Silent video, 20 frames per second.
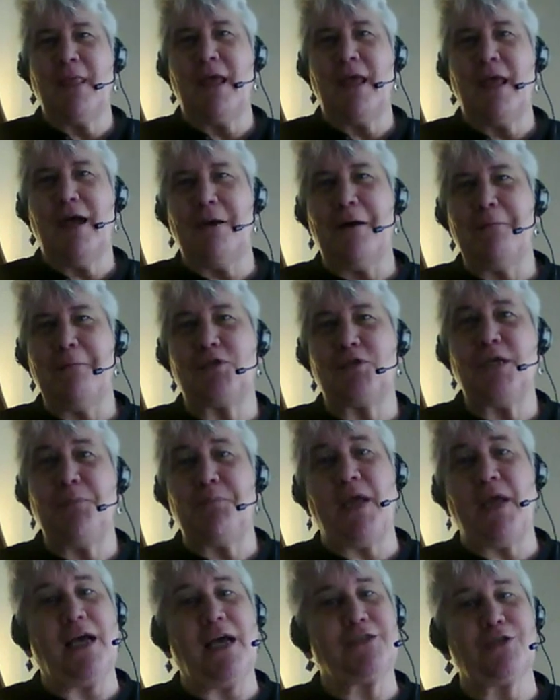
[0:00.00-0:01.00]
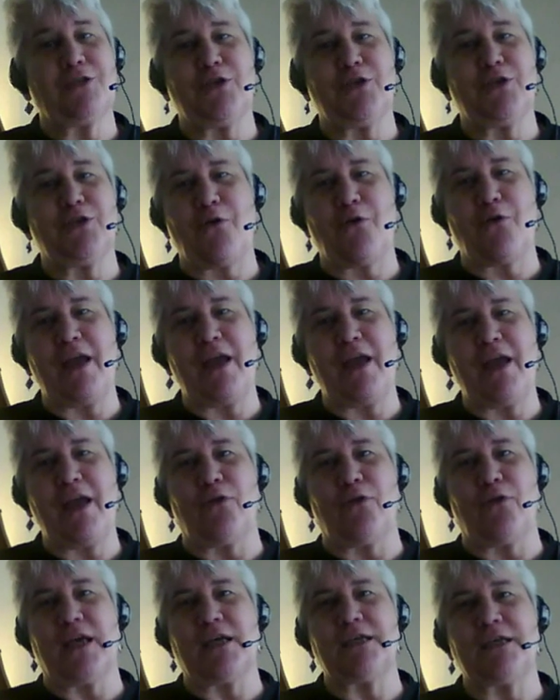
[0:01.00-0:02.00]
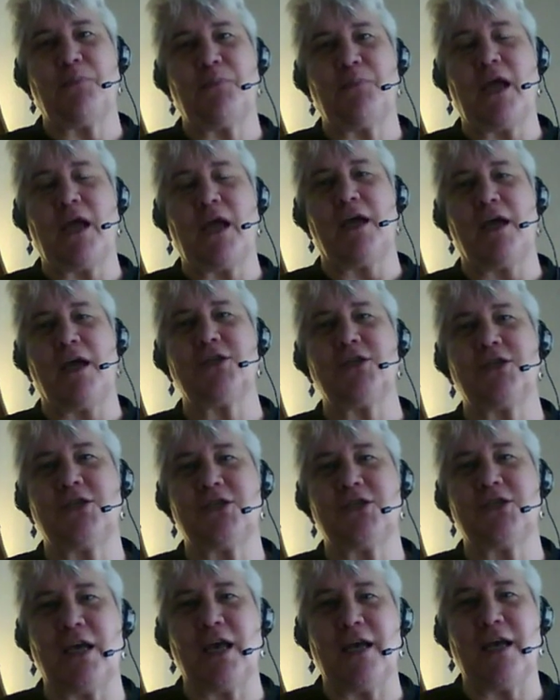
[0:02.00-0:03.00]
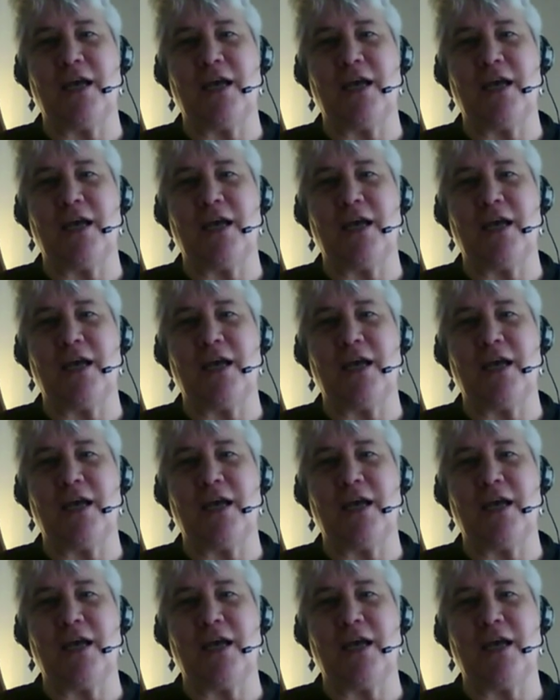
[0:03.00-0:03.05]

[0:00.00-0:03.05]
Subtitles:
GPSs are great for this, because